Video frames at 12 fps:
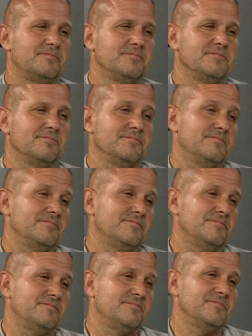Well, I
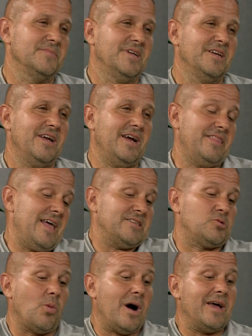agree with you. I mean, and
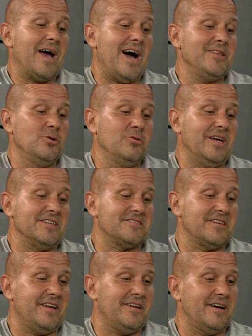that's why I do
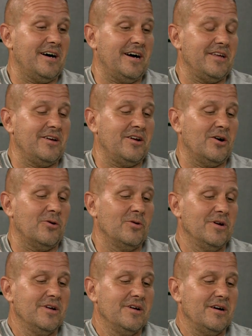this. And uh, you know,
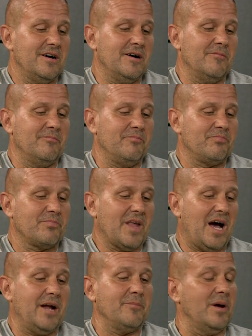um,
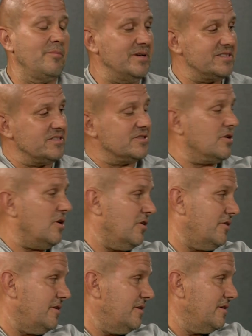on my business
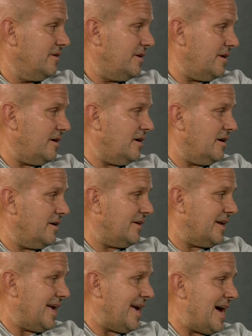card uh,
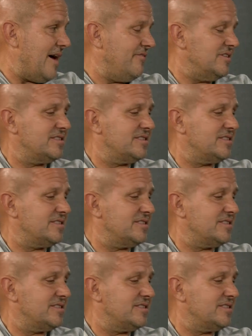that I have, it